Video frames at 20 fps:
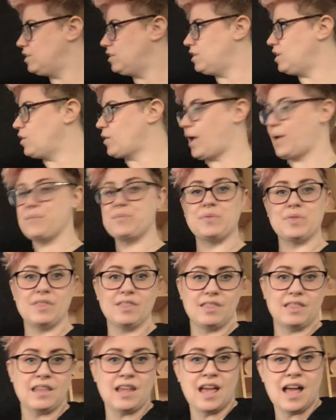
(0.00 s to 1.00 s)
Okay.
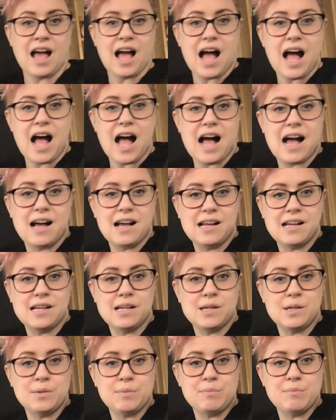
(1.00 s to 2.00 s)

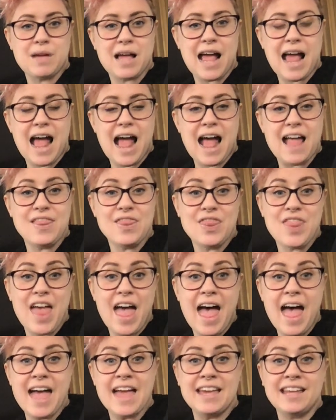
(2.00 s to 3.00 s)
And
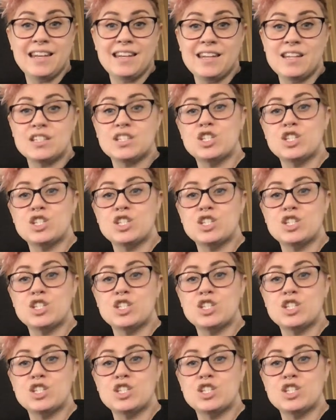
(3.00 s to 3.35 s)
then